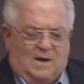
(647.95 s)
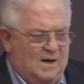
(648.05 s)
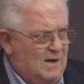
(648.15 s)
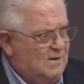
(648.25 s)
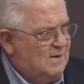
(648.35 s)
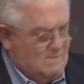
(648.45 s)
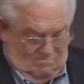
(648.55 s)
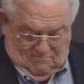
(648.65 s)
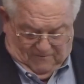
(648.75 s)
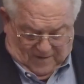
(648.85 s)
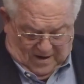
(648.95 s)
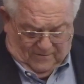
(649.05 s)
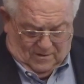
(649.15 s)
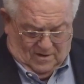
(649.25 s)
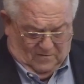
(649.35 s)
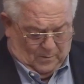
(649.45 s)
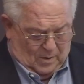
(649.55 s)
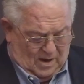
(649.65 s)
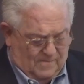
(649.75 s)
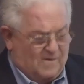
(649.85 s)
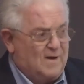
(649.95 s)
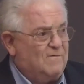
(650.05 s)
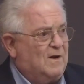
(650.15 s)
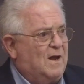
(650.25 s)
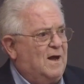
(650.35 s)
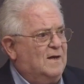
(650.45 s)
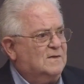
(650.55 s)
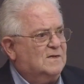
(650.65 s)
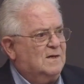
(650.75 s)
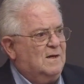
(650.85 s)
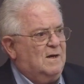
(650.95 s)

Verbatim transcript: in favor of primary reliance